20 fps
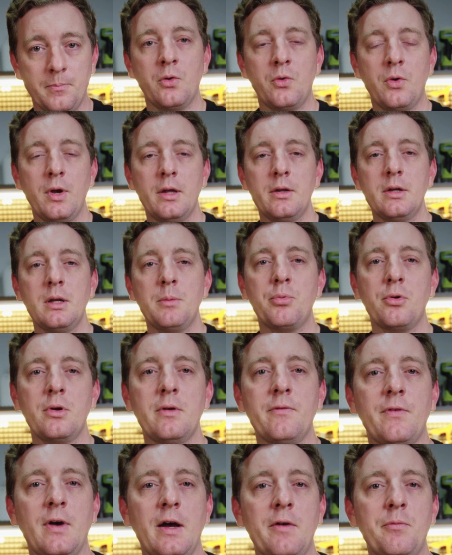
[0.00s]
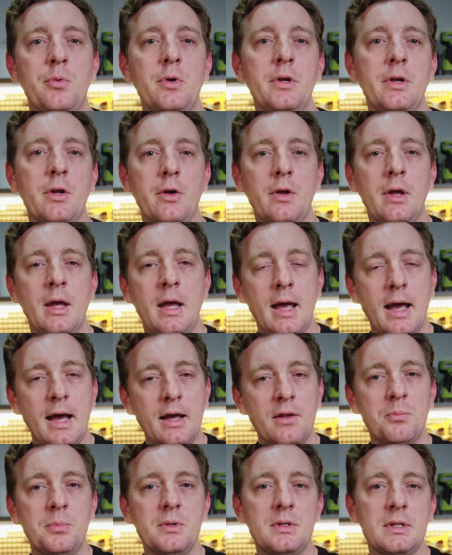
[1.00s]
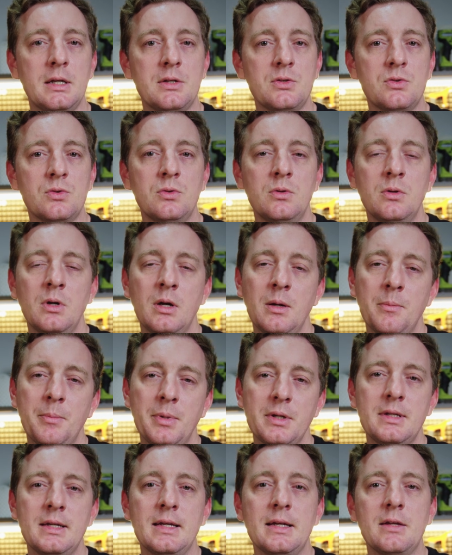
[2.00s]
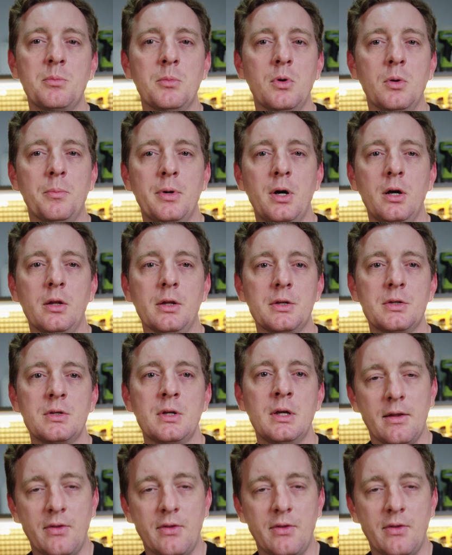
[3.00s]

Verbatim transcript: Creality Print five point oh has potential but needs more polish.